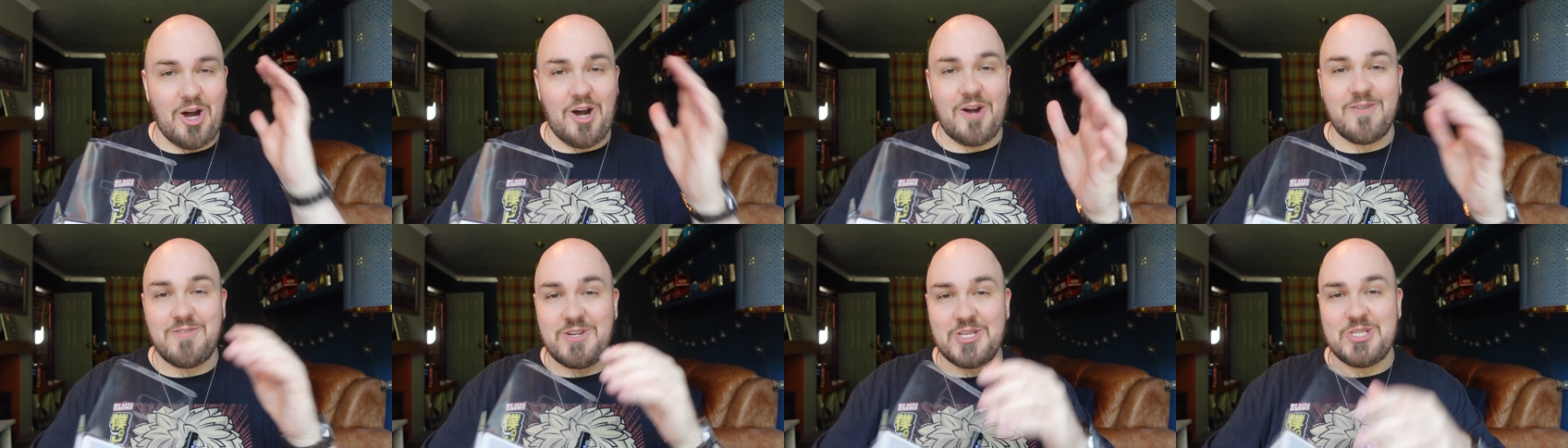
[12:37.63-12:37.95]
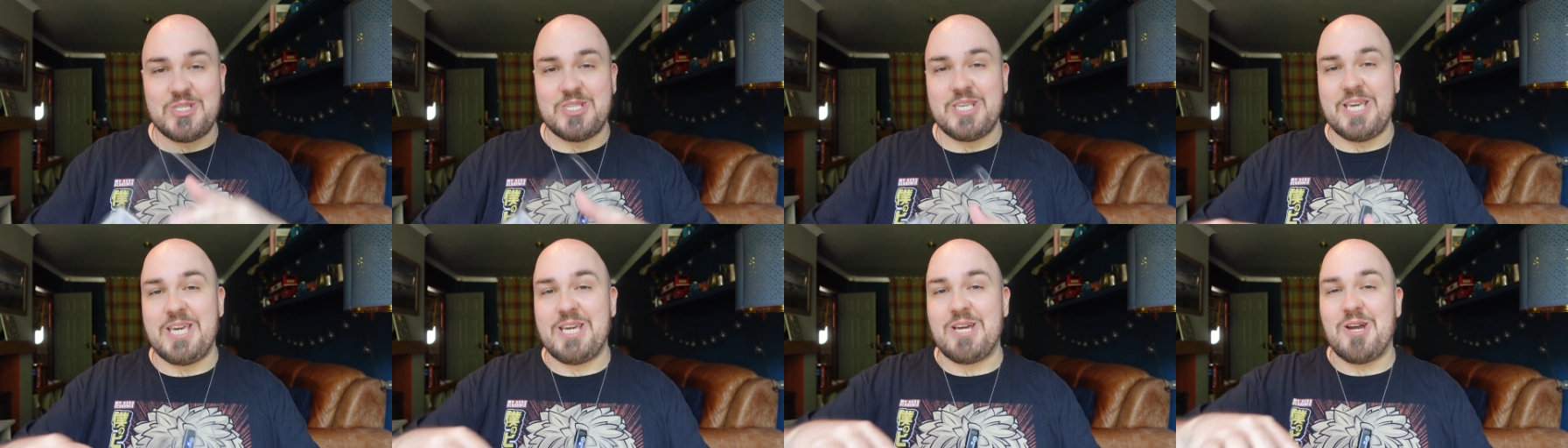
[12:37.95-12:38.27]
after
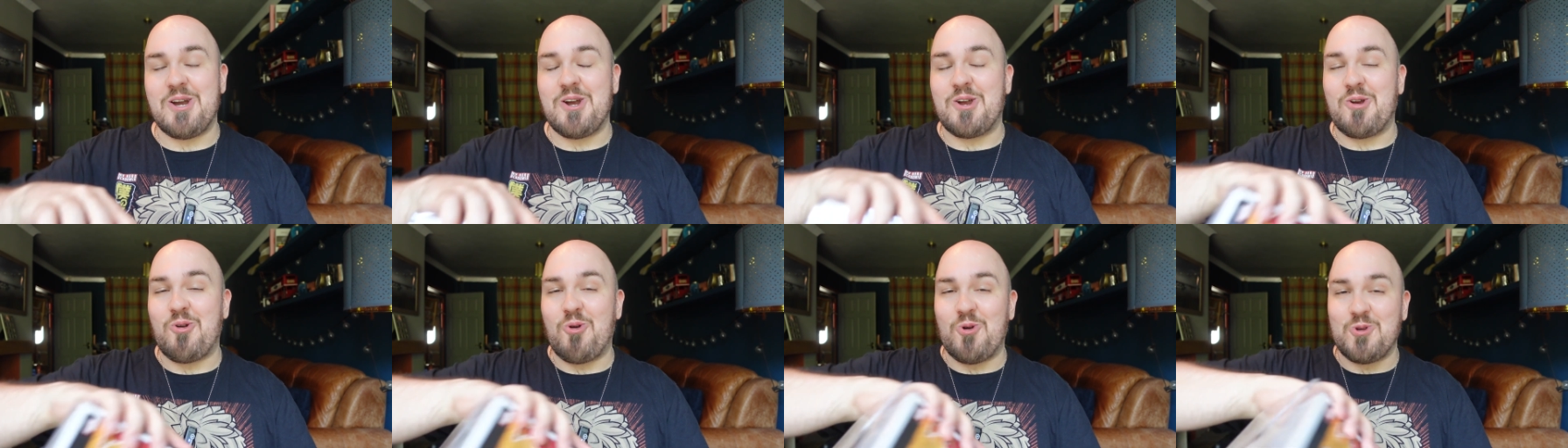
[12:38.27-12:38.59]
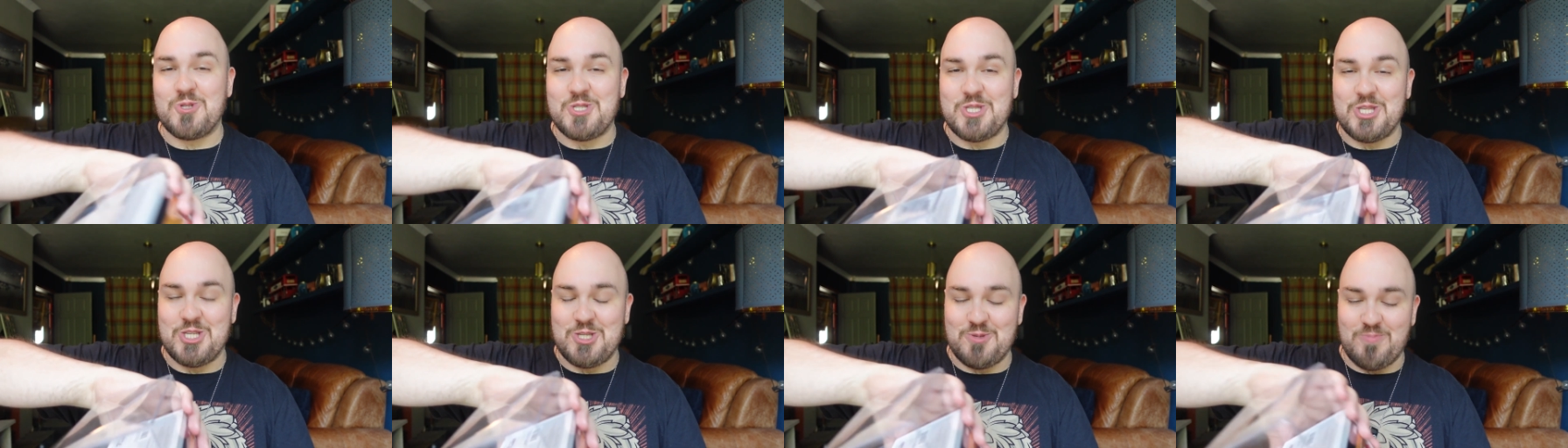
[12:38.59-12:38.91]
seeing it
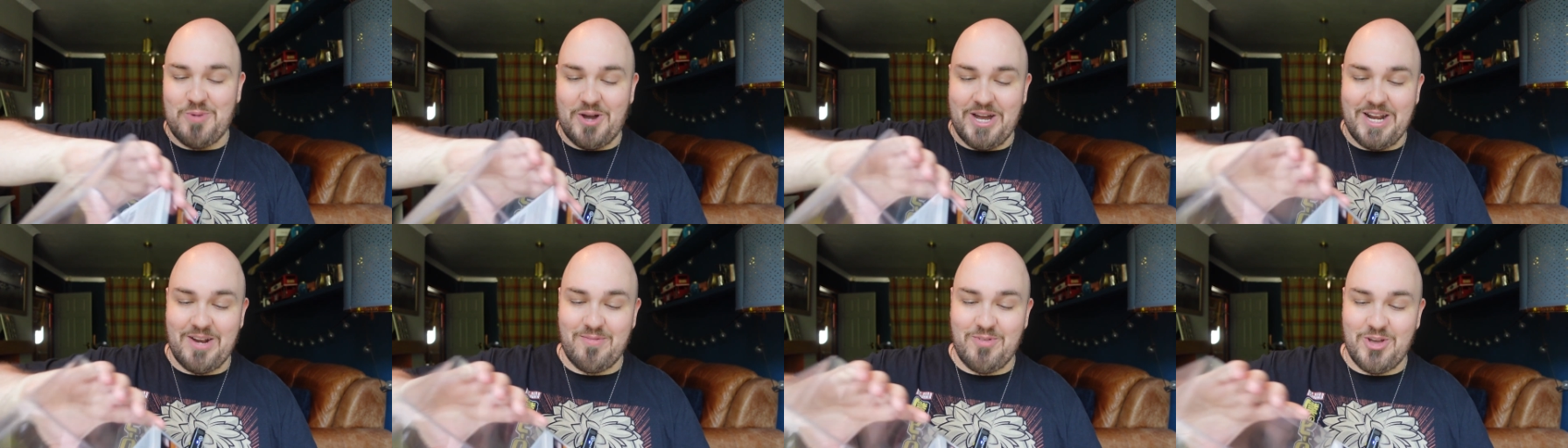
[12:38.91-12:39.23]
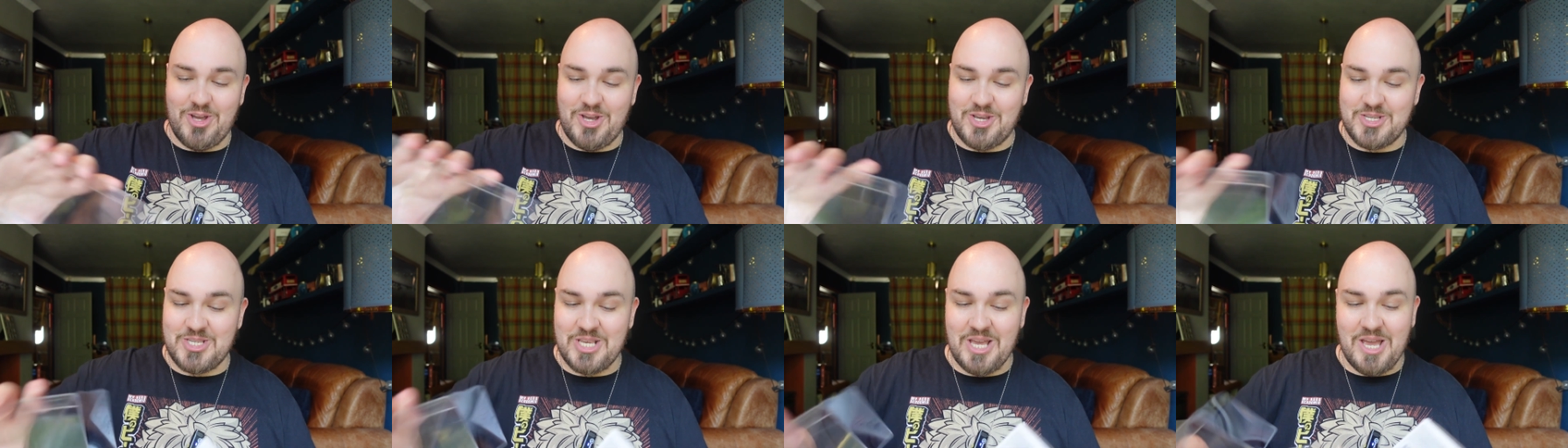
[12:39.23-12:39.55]
across the
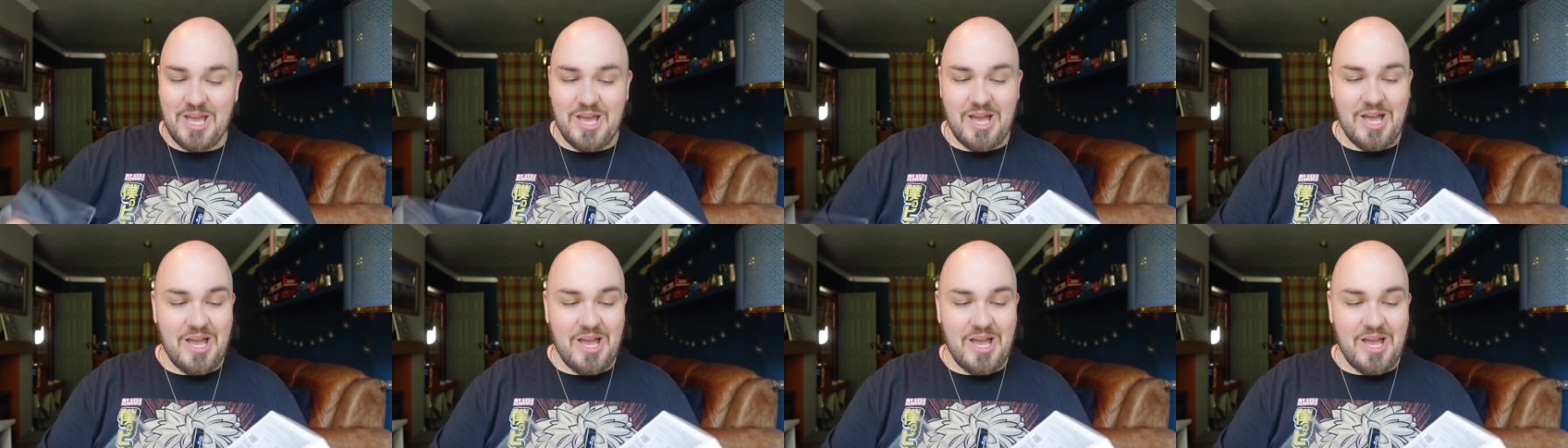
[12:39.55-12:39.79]
Spider-Verse,